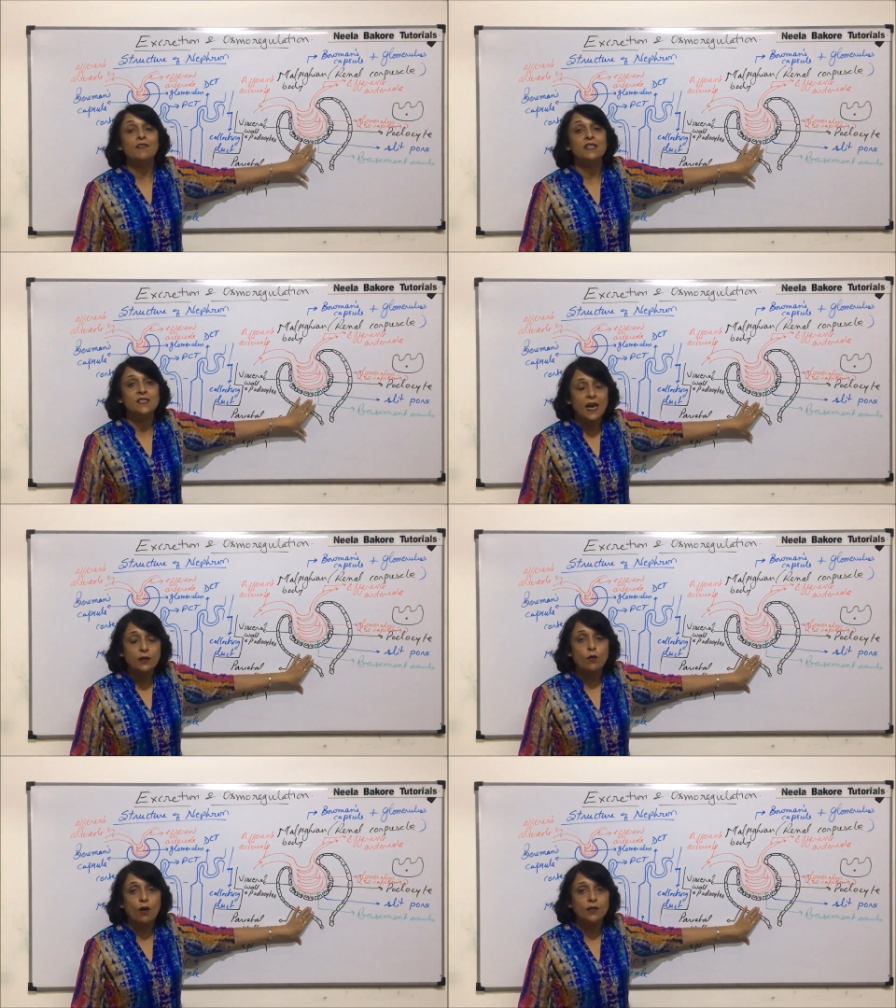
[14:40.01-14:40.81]
We'll
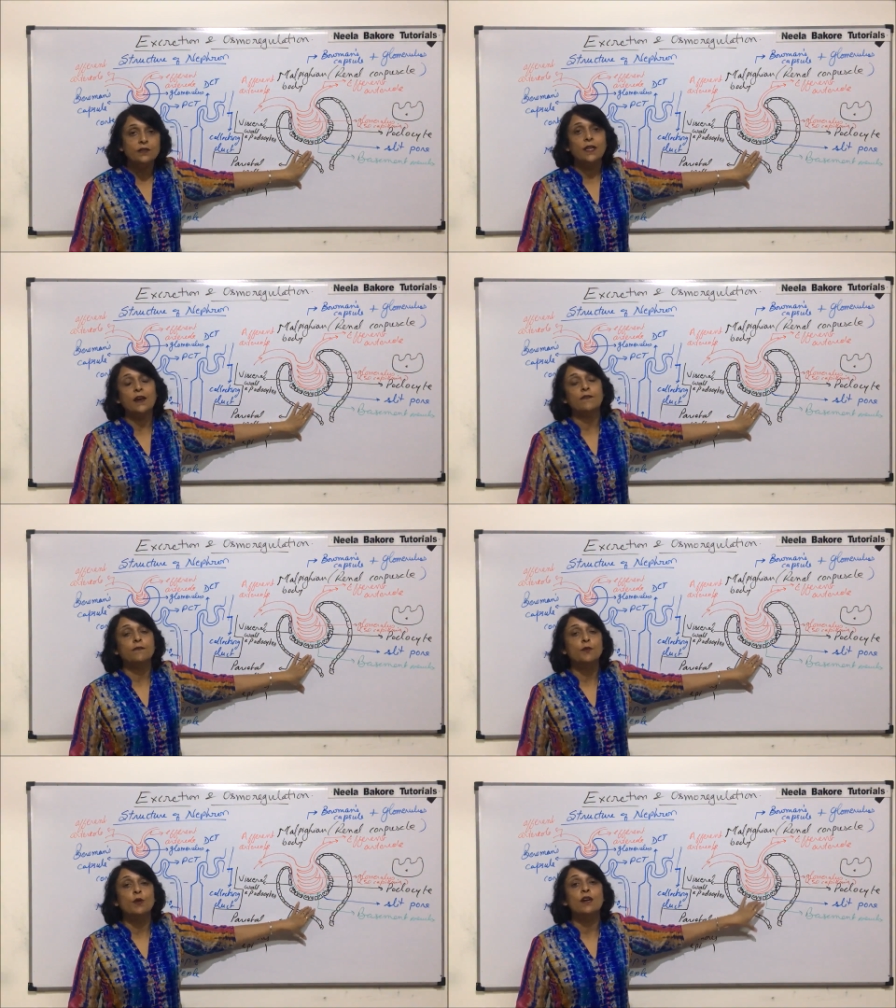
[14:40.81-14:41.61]
start calling that
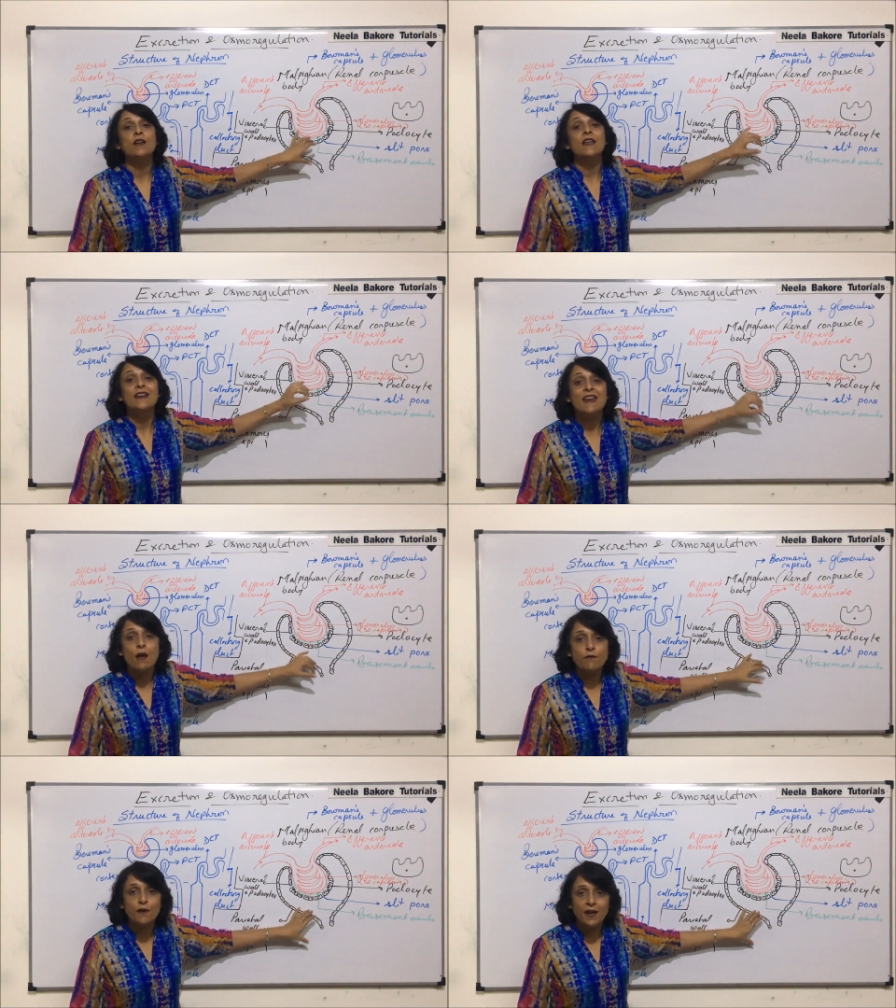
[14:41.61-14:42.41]
fluid
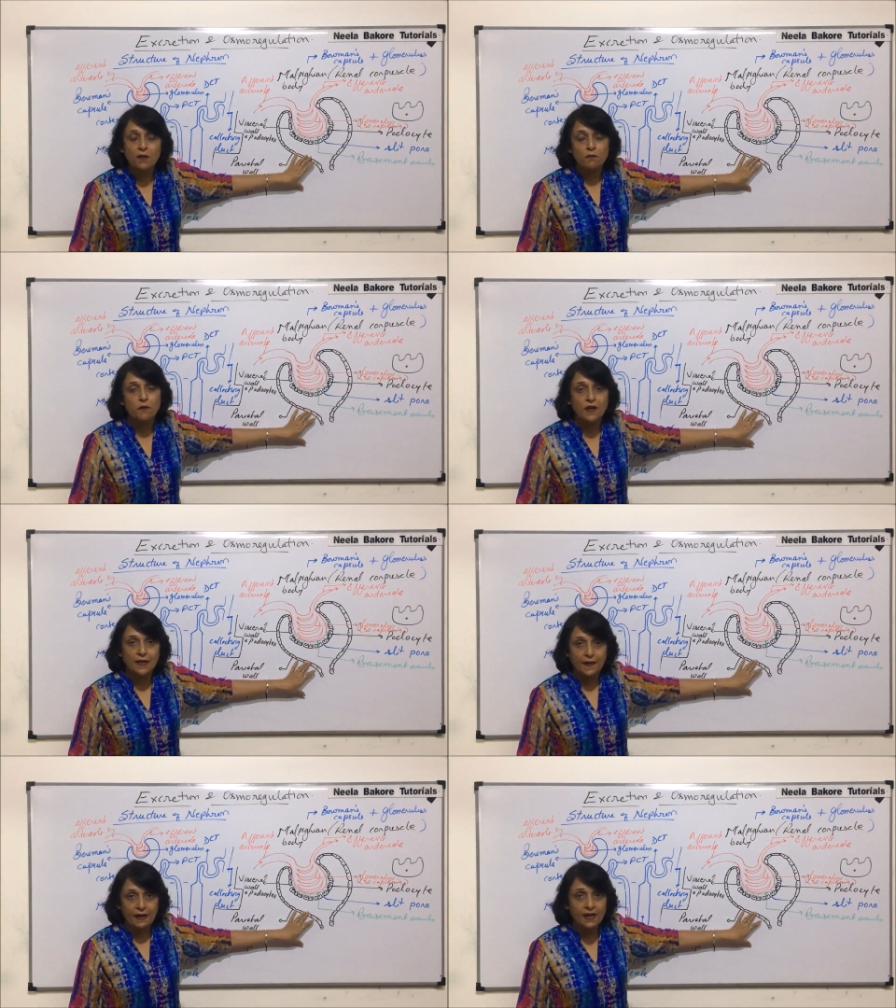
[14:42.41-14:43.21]
nephric
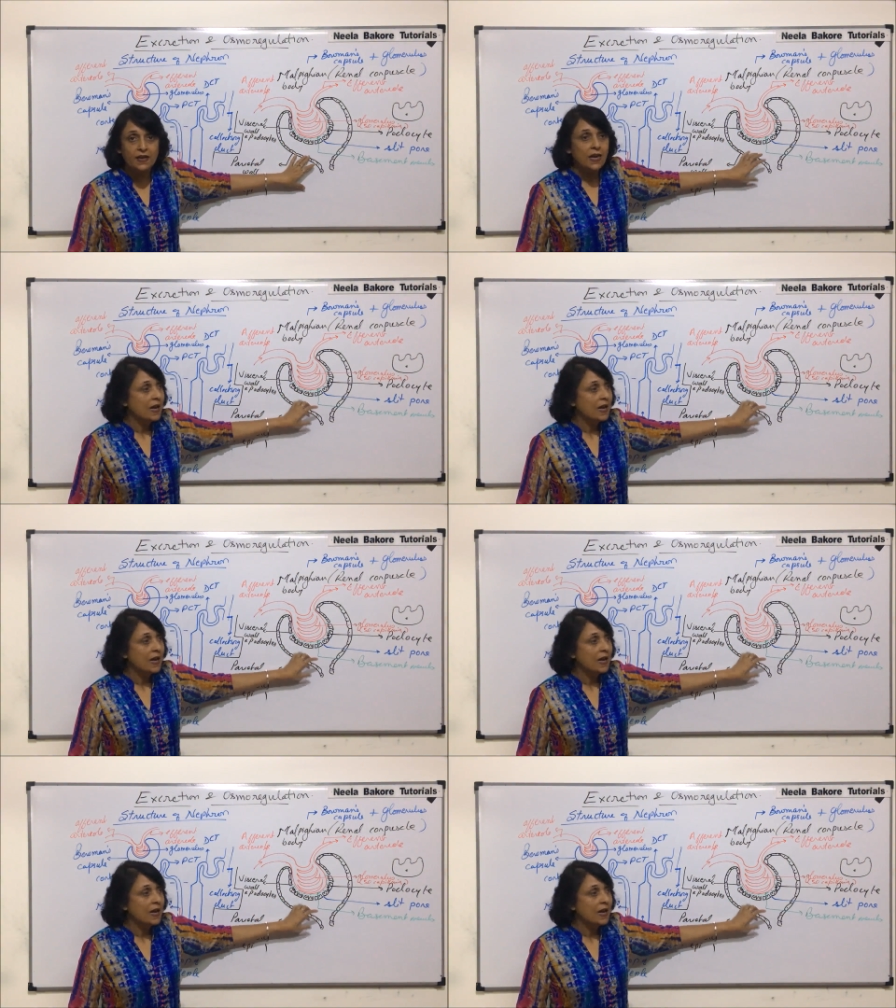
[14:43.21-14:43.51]
filtrate,